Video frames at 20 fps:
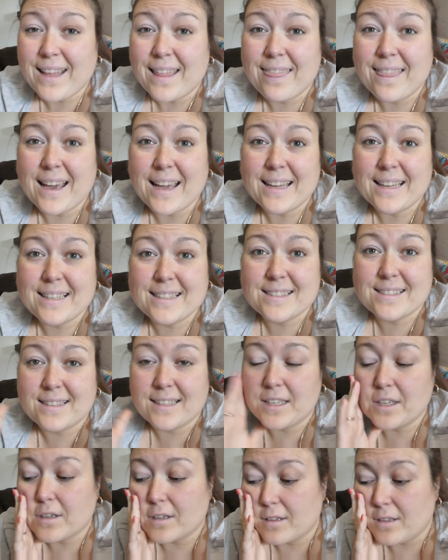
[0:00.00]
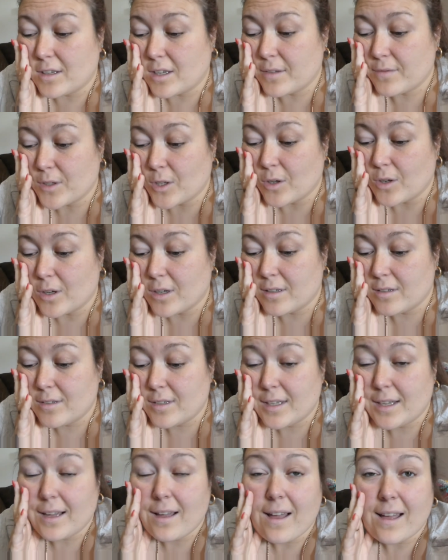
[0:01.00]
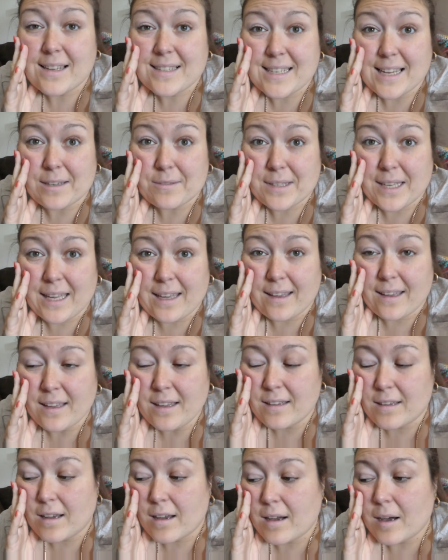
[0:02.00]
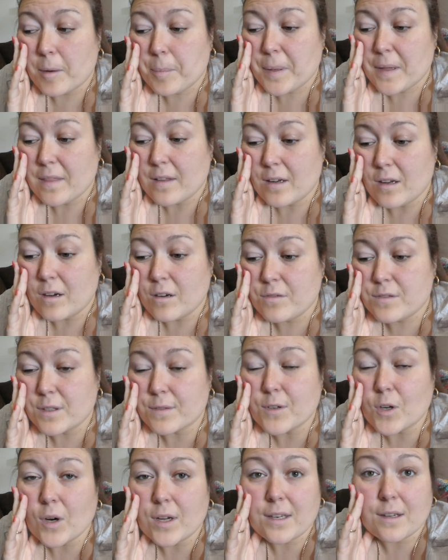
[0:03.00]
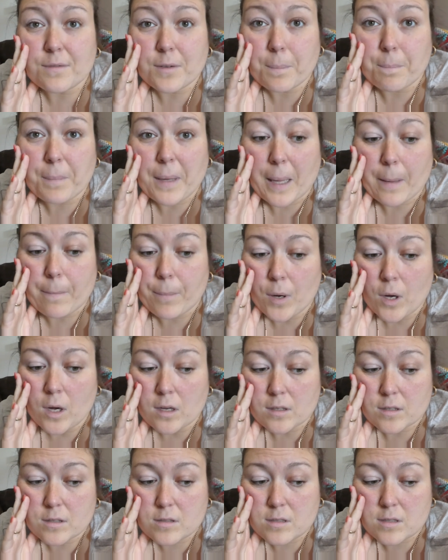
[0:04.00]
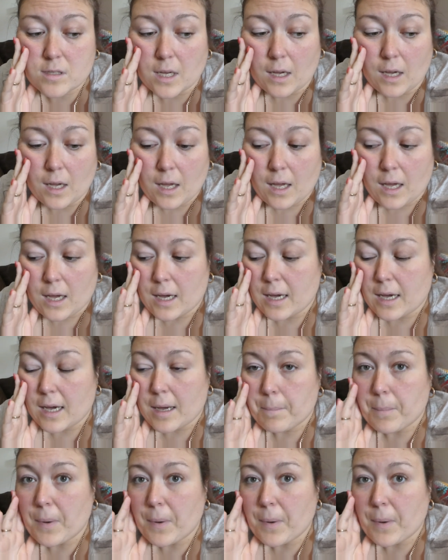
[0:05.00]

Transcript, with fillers: that is the yarn that I've got down here up in the loft I've got another big box uh,